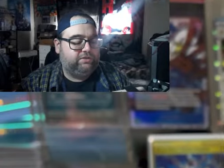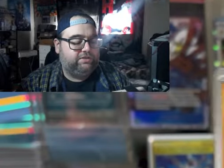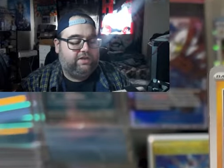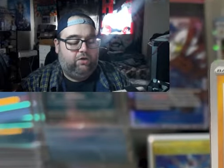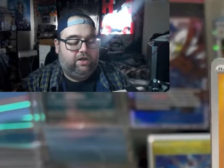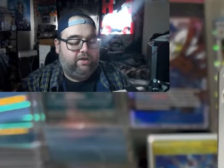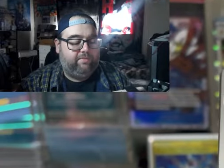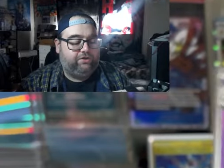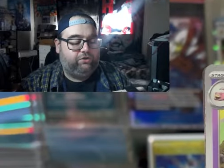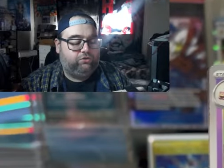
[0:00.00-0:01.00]
because now I have
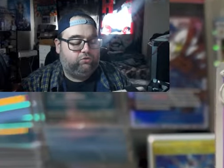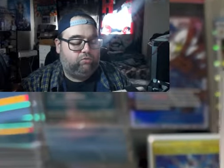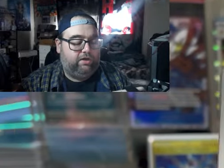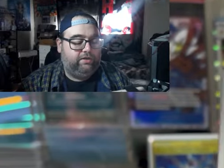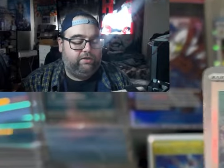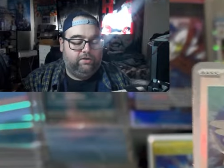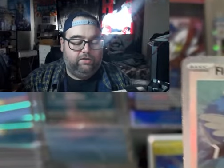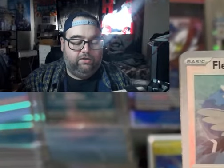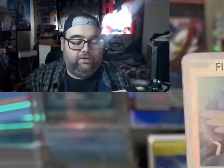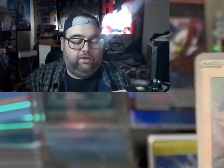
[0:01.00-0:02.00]
my turtle squad.
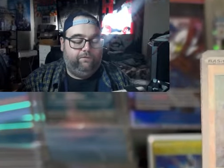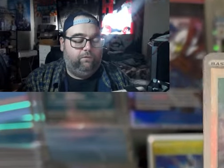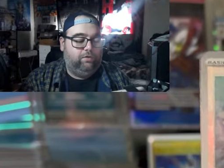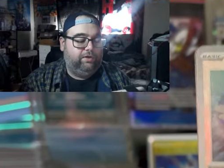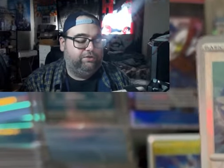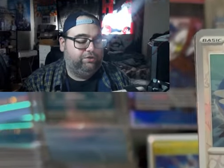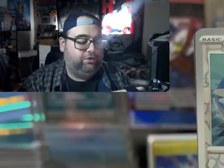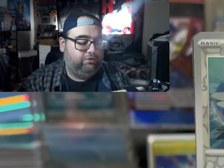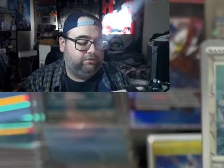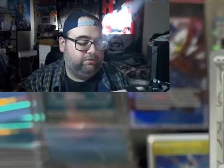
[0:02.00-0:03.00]
The four Ninja
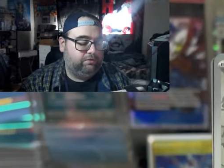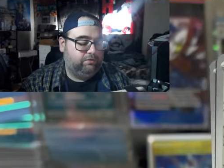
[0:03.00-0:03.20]
Turtles.